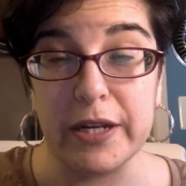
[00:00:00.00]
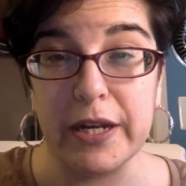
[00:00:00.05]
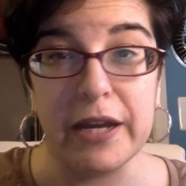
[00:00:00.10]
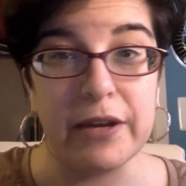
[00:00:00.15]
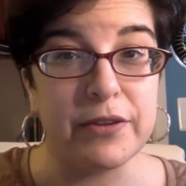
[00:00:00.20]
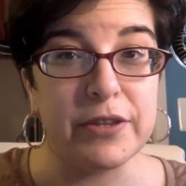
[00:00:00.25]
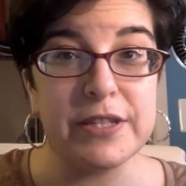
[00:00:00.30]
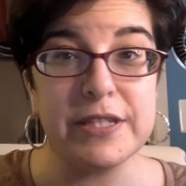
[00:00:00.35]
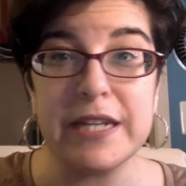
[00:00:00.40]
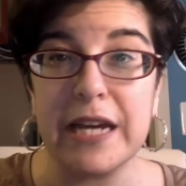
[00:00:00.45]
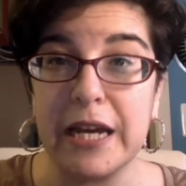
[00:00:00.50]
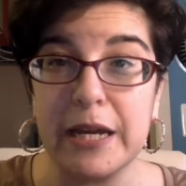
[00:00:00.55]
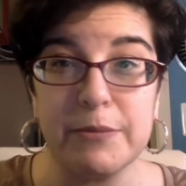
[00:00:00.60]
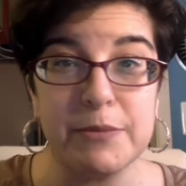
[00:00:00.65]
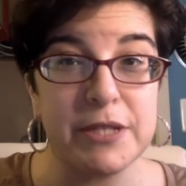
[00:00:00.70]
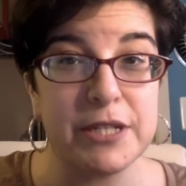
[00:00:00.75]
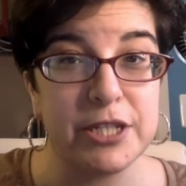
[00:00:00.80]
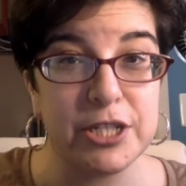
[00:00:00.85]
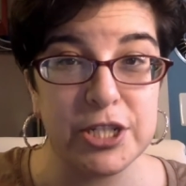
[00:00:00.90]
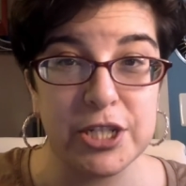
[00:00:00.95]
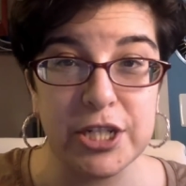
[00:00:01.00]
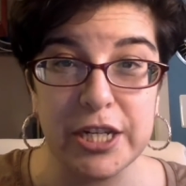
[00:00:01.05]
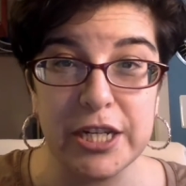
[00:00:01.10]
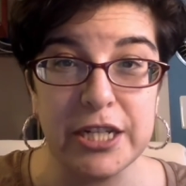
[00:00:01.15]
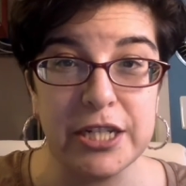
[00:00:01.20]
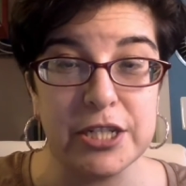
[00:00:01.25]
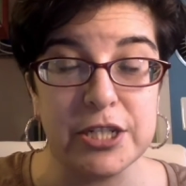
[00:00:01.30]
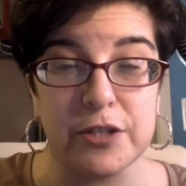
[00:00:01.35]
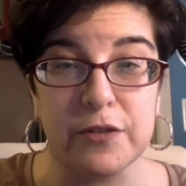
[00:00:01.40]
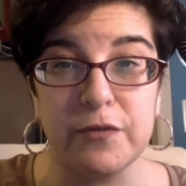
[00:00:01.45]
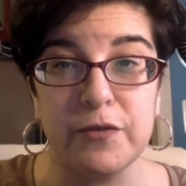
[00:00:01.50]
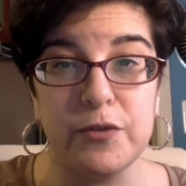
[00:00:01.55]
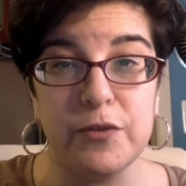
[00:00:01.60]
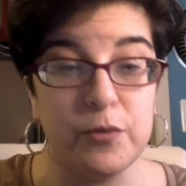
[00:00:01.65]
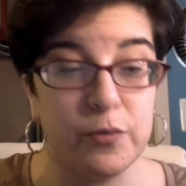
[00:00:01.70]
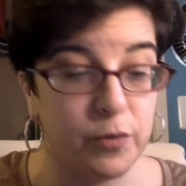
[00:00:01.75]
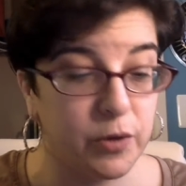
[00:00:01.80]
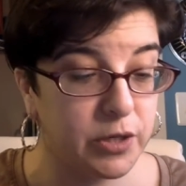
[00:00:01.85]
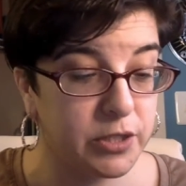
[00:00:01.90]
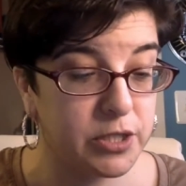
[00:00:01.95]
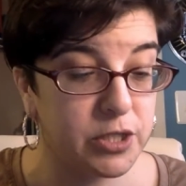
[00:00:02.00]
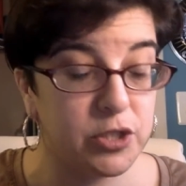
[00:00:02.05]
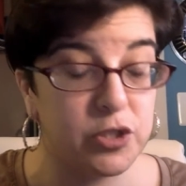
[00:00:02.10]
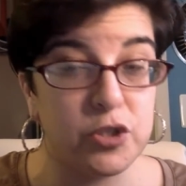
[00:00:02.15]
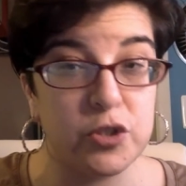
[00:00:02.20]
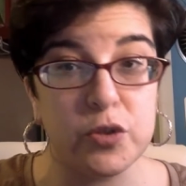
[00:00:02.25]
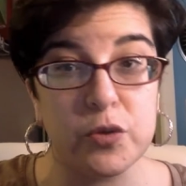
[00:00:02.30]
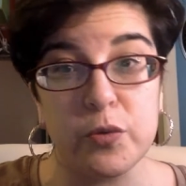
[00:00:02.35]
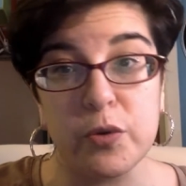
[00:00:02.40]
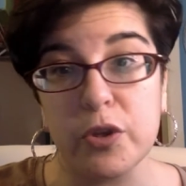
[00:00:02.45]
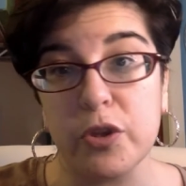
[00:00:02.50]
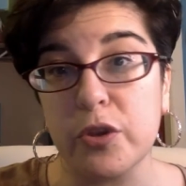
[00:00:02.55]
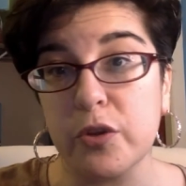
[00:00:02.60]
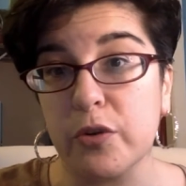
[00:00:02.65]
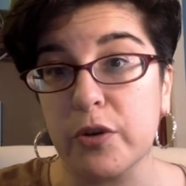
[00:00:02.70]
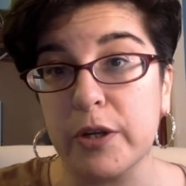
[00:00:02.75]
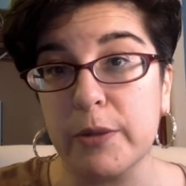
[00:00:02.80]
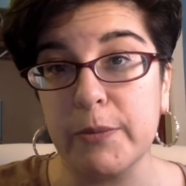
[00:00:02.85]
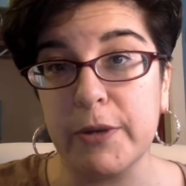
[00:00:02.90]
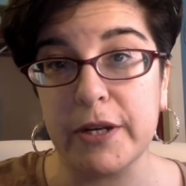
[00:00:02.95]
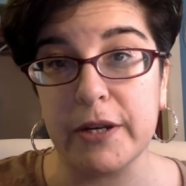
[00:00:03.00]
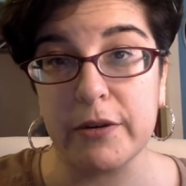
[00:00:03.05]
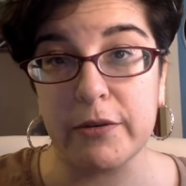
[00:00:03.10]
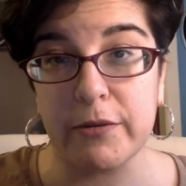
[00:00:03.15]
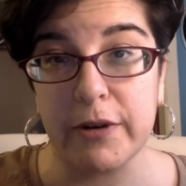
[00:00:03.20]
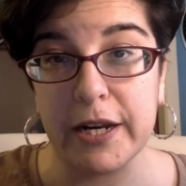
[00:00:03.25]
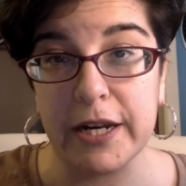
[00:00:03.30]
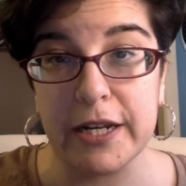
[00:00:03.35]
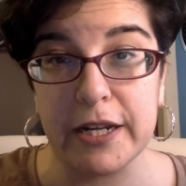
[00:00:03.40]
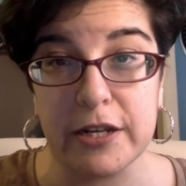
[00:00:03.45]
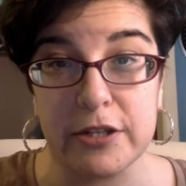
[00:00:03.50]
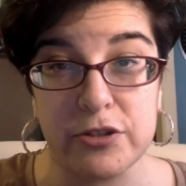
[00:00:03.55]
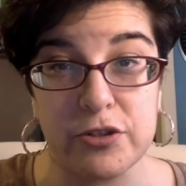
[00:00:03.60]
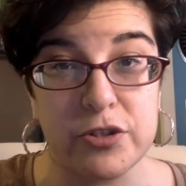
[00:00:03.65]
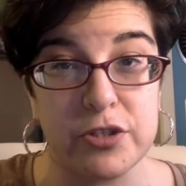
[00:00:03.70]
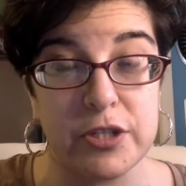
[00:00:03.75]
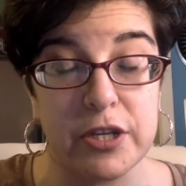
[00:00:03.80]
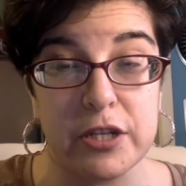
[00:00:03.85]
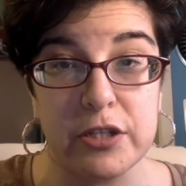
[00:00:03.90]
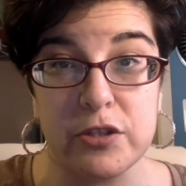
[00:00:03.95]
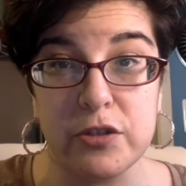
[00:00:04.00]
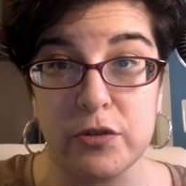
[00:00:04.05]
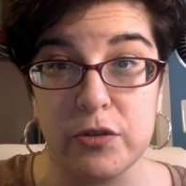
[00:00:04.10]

Now, the times can change. If you want to do a 30-minute writing exercise,